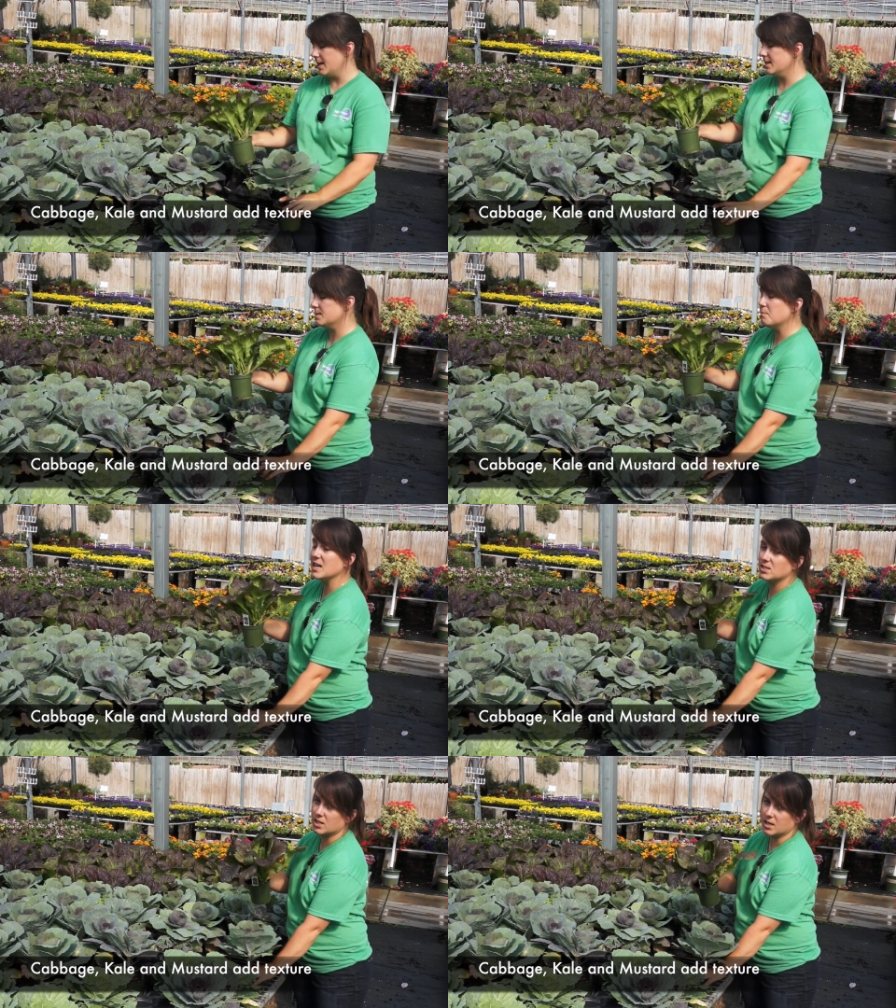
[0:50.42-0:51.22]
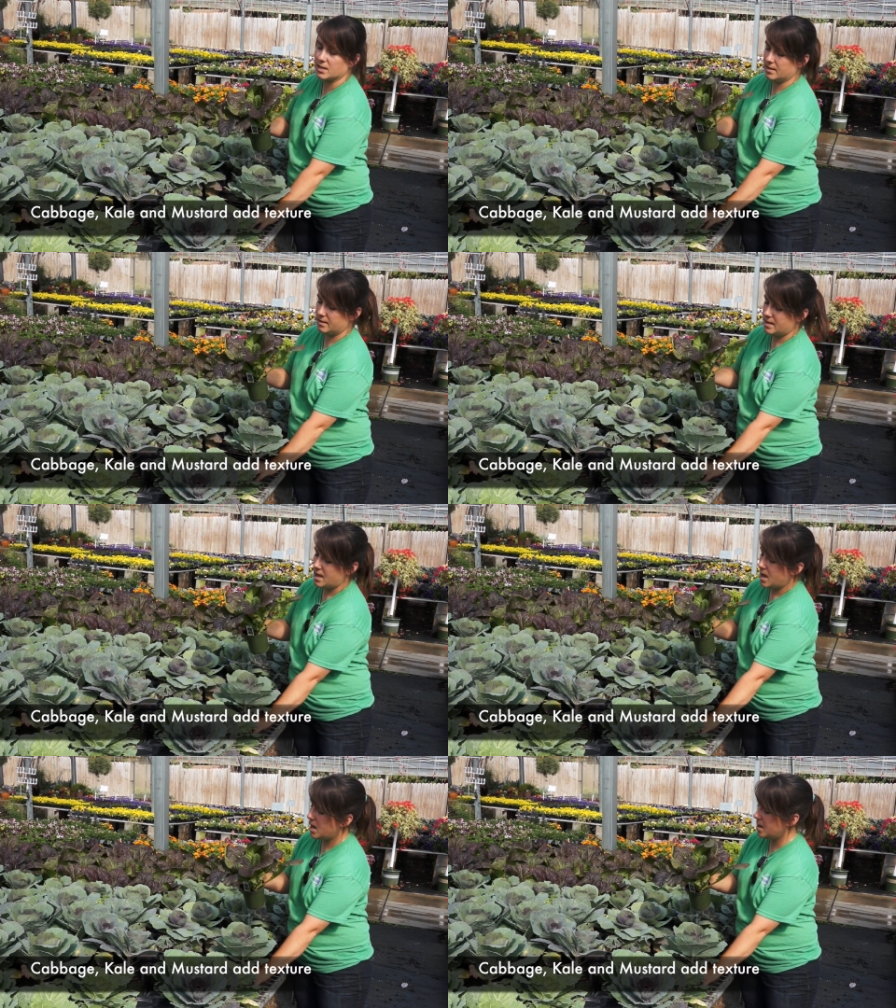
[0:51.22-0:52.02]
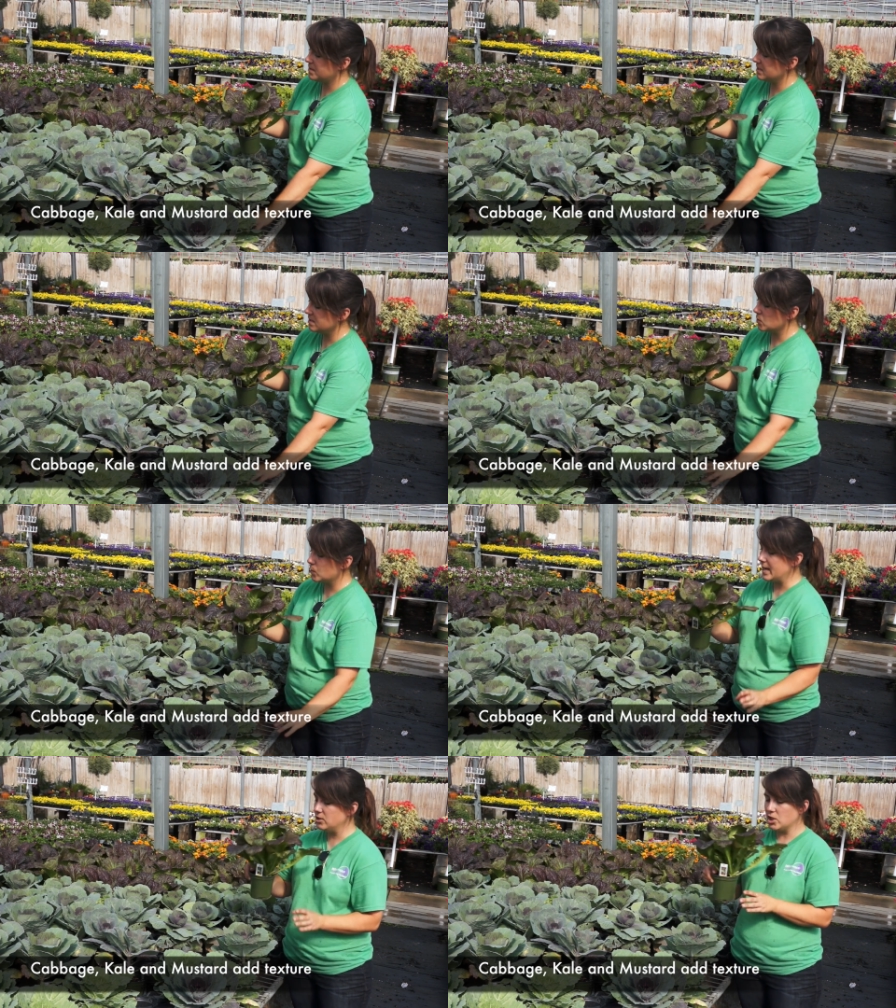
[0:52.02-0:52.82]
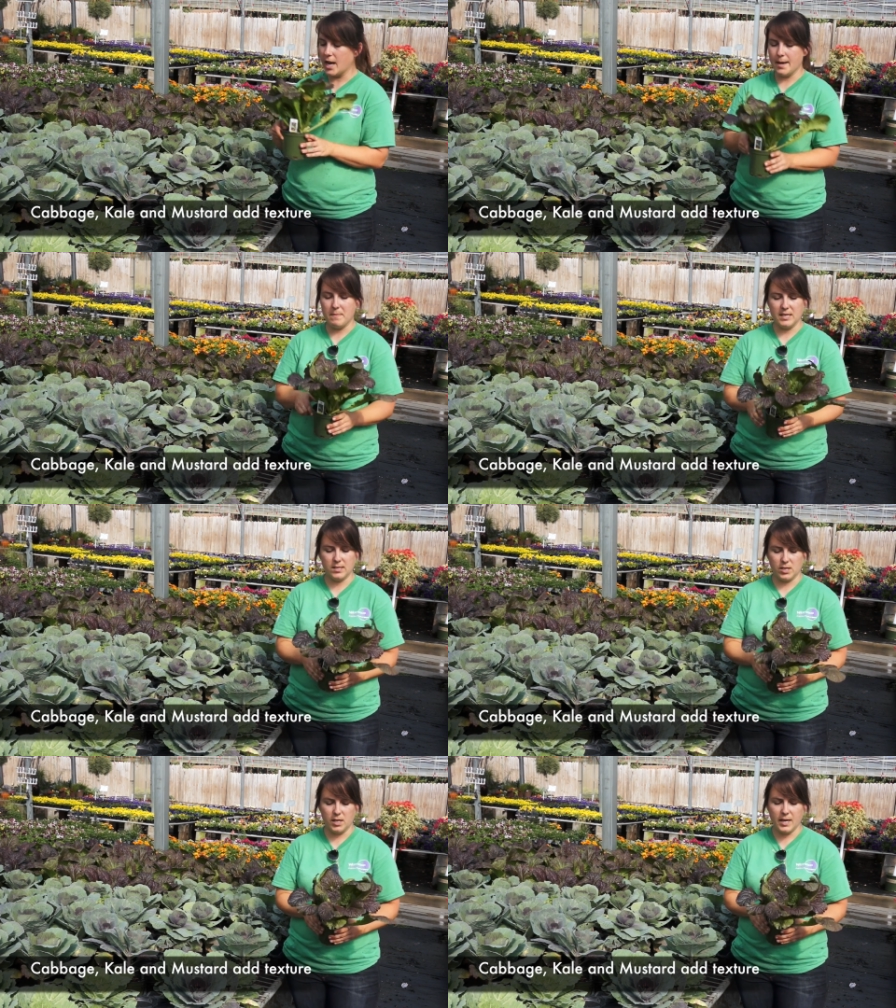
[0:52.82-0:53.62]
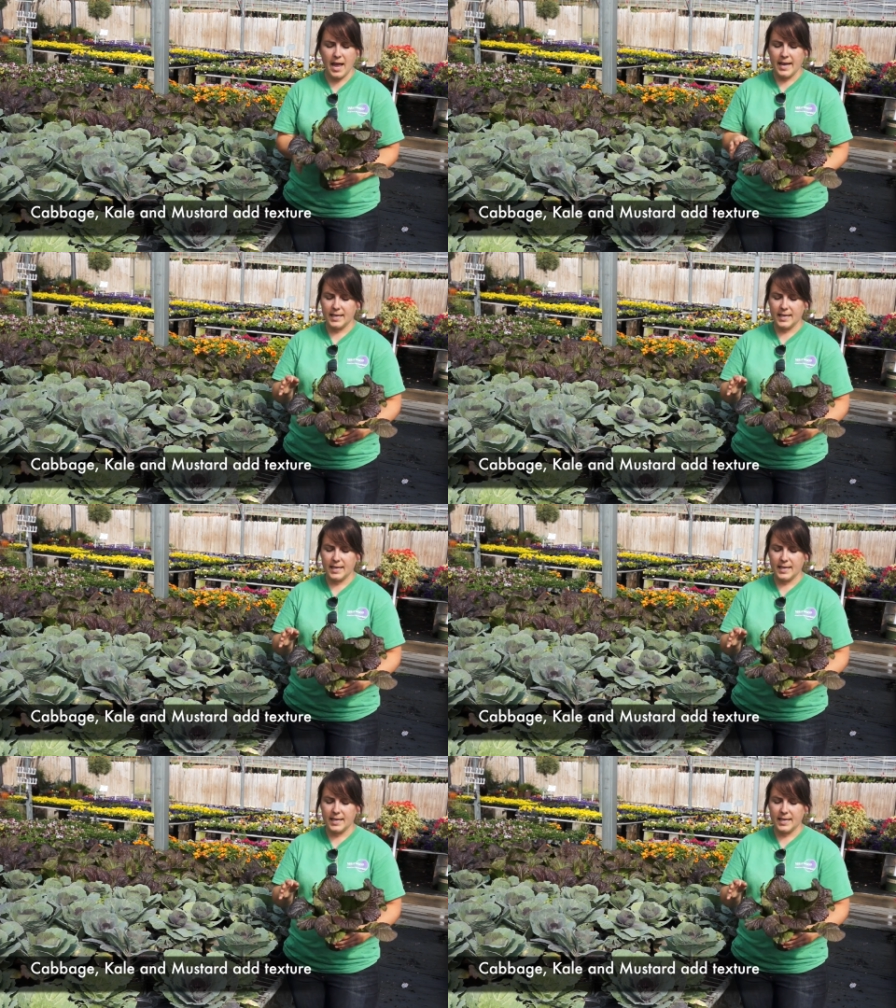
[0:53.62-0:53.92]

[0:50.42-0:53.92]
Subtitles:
is mustard. This is a red giant mustard.